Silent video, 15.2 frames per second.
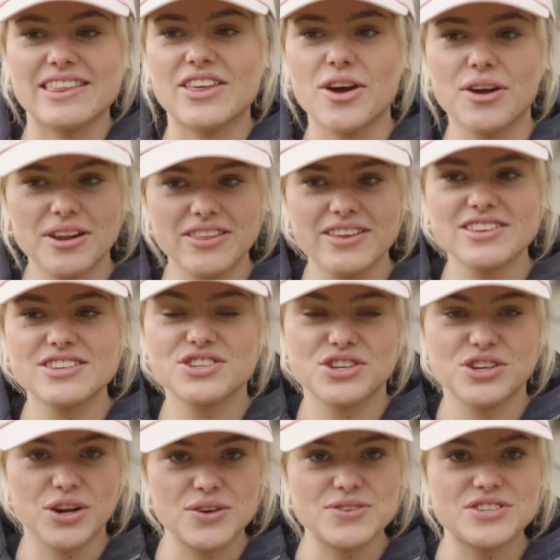The only thing that
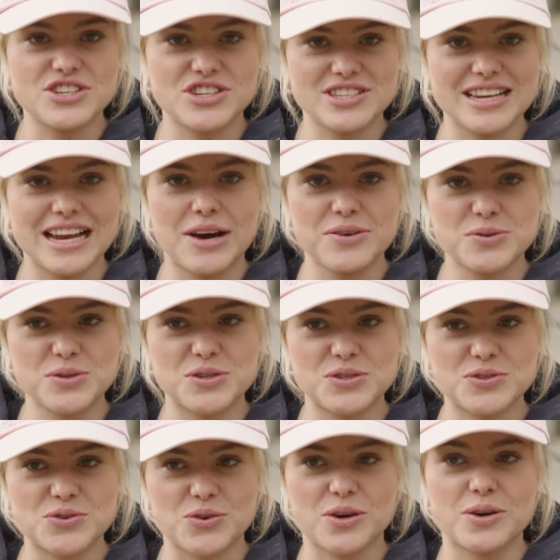she knows that she's allowed to
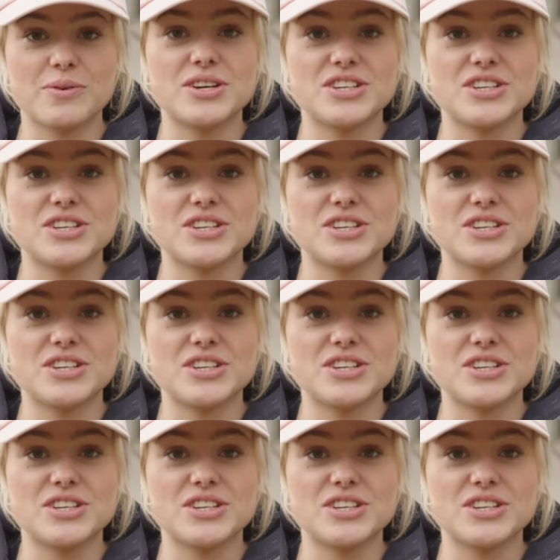destroy,